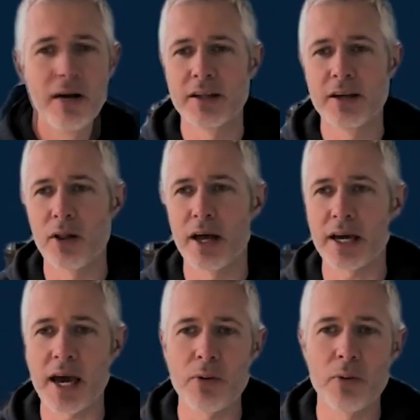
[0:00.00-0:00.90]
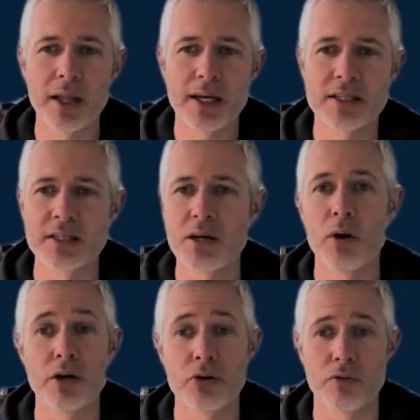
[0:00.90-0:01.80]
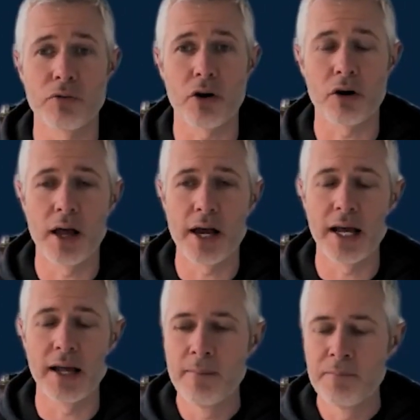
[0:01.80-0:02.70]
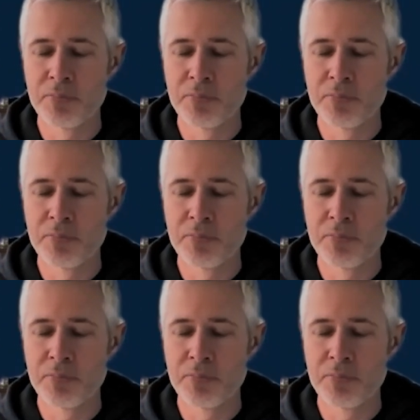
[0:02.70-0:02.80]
And they were like, hey, we would like to see what you're doing for our client.